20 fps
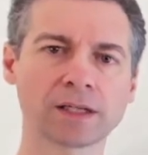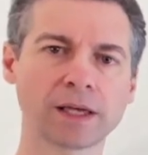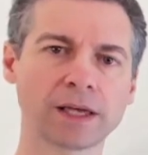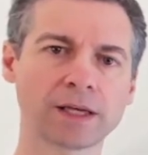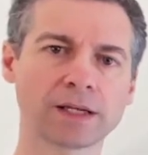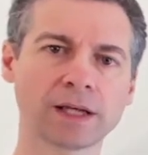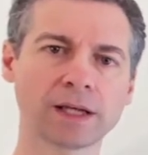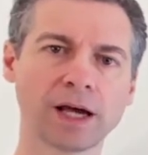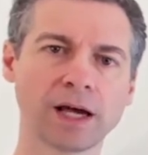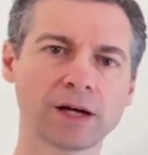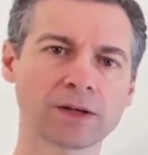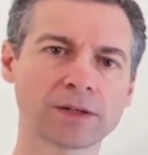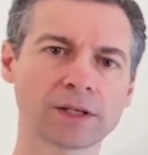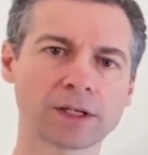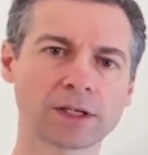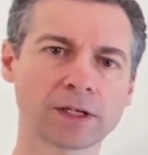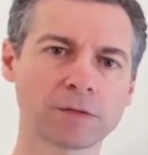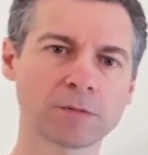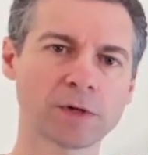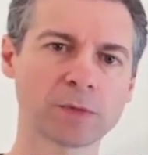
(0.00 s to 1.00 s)
and how they
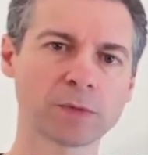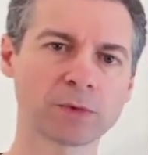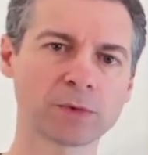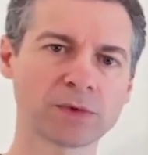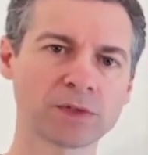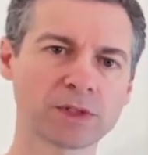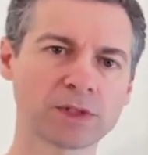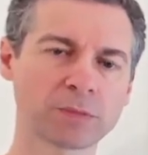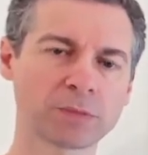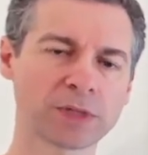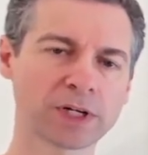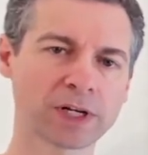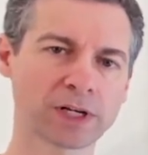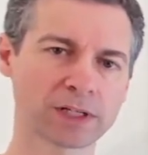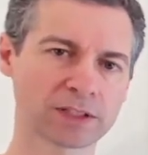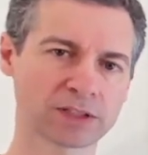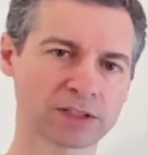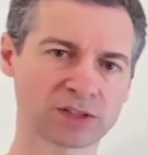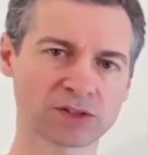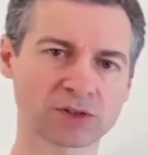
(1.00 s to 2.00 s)
come up with it, but at
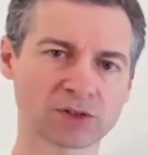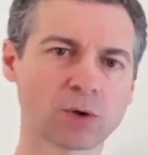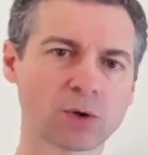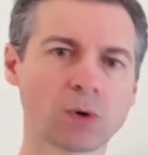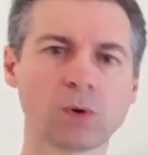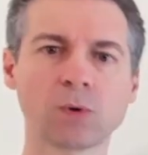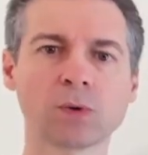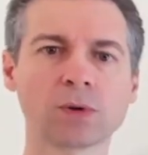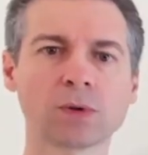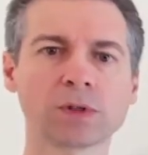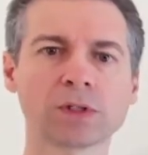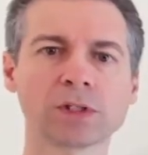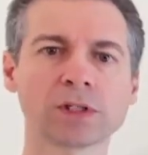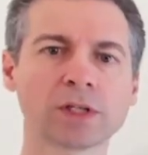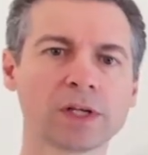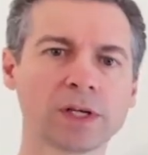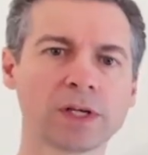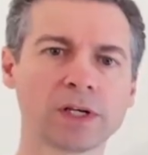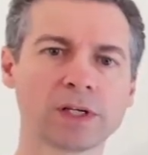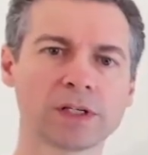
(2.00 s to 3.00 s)
its core,
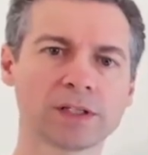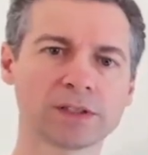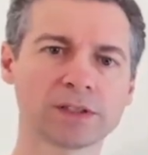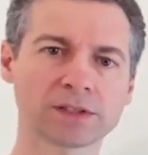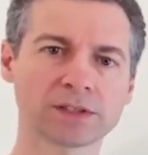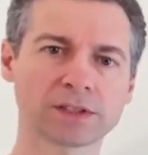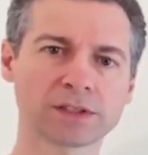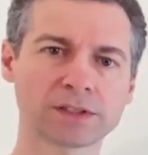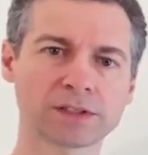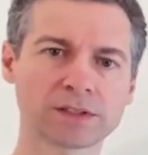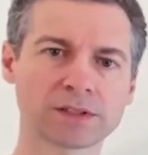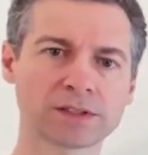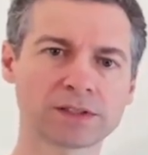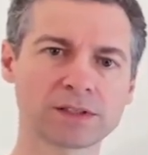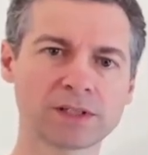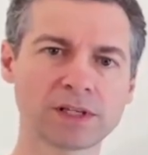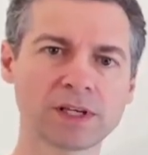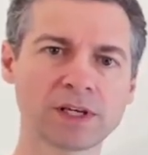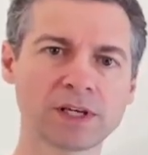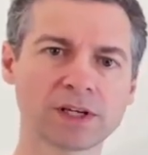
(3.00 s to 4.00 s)
it's a
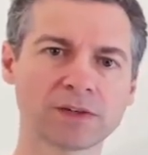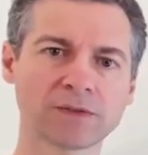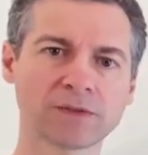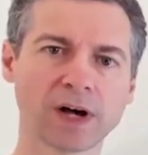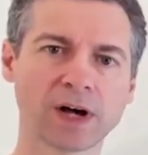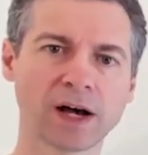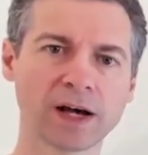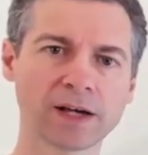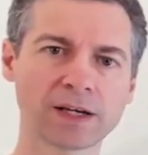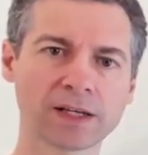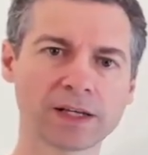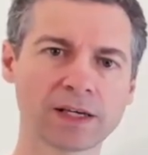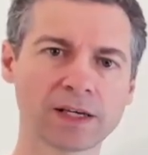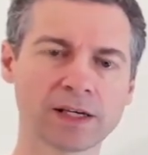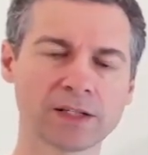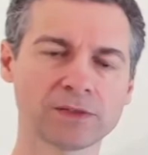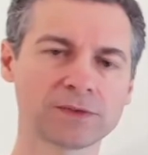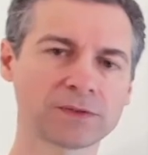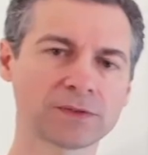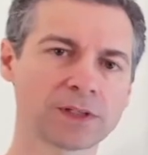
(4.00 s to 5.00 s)

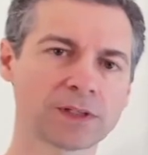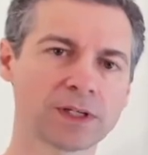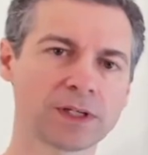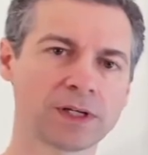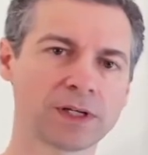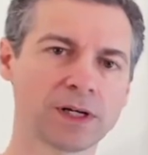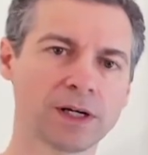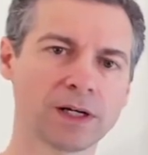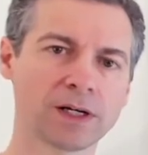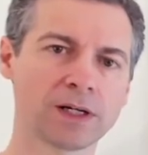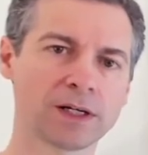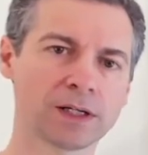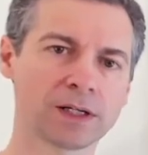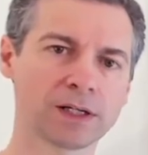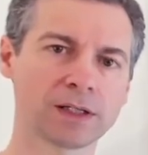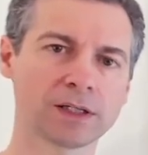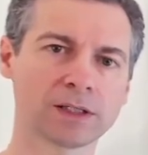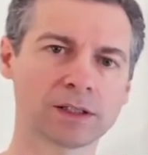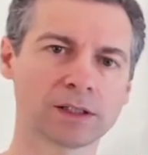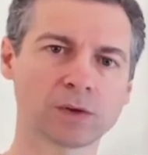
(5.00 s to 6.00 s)
TF-IDF
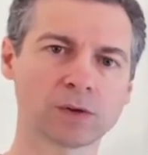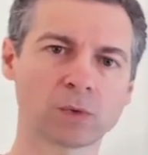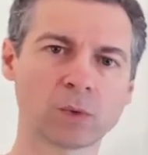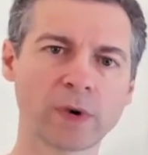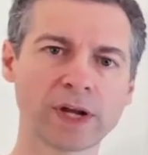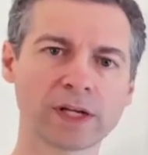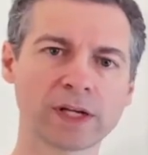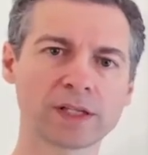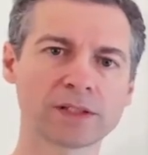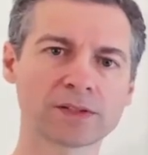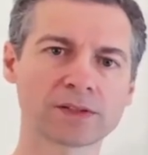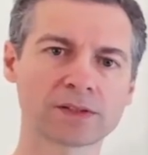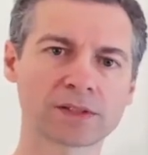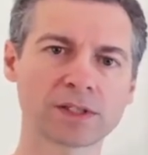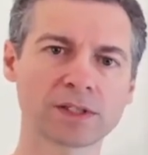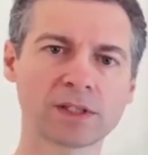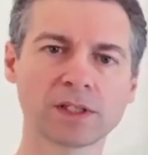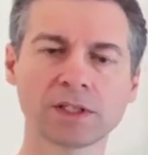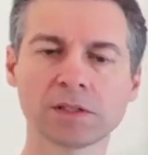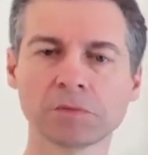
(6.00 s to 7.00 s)
weighting
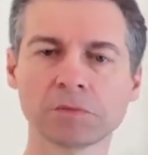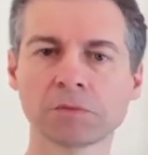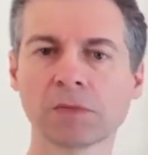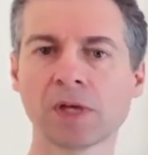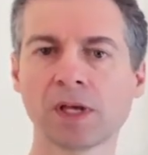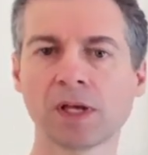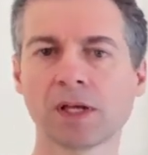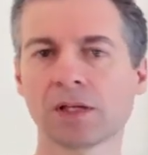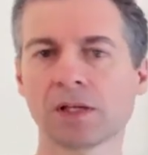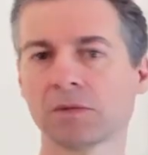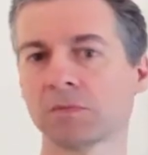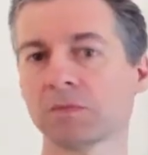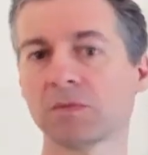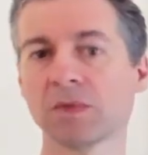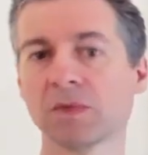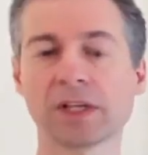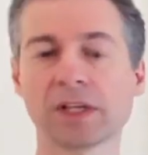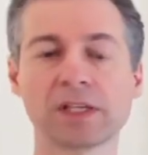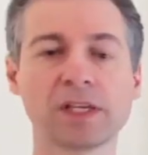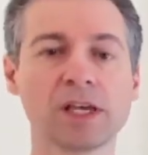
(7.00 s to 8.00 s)
scheme,
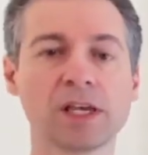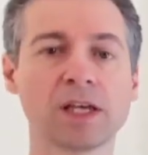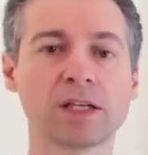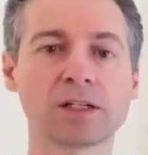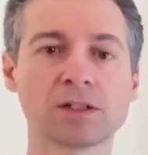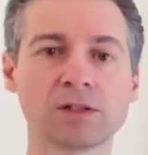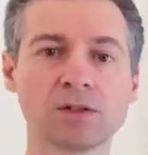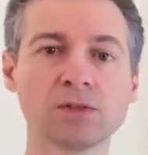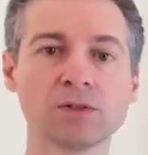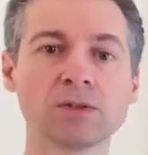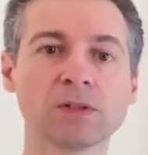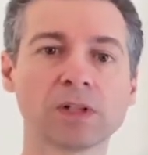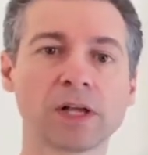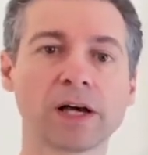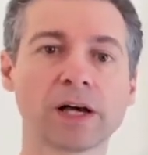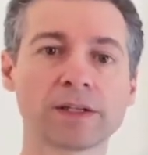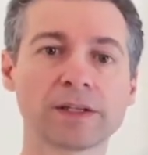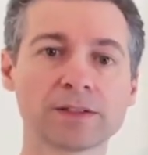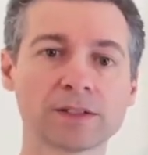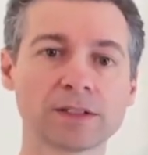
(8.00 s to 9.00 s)
again,
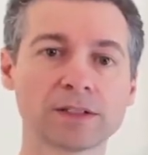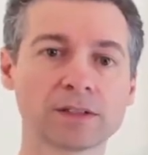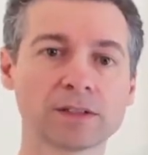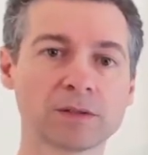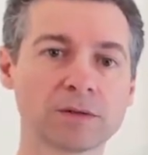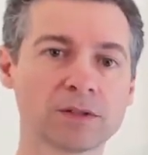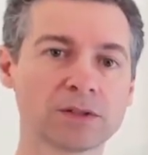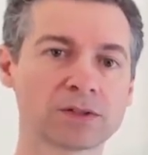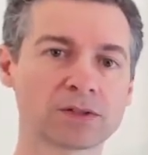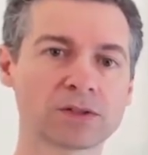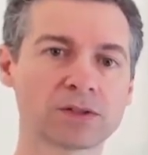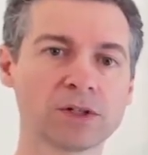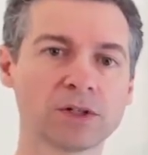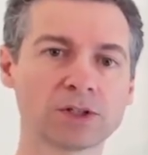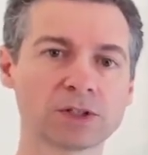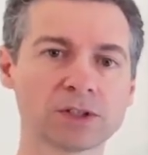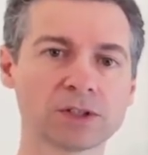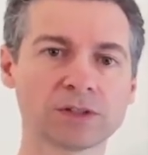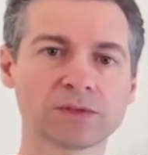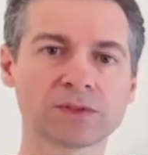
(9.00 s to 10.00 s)
utilizing this
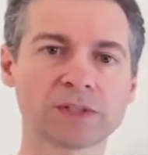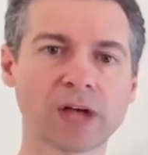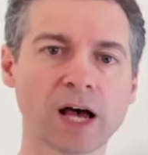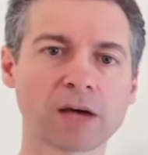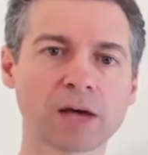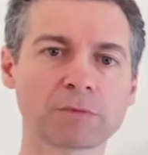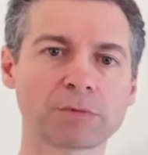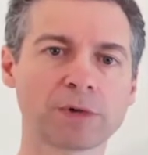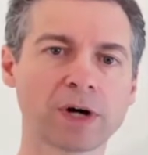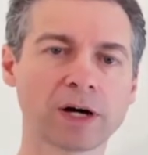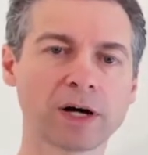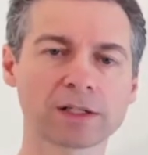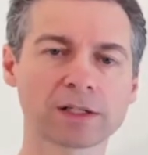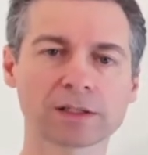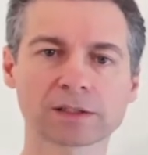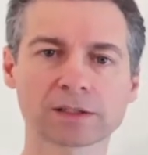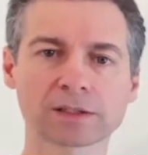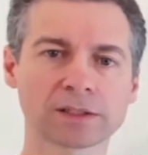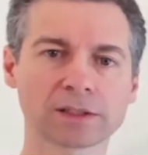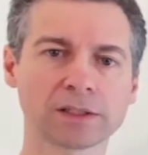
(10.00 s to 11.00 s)
notion of dot
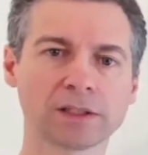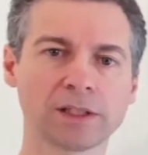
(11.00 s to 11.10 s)
product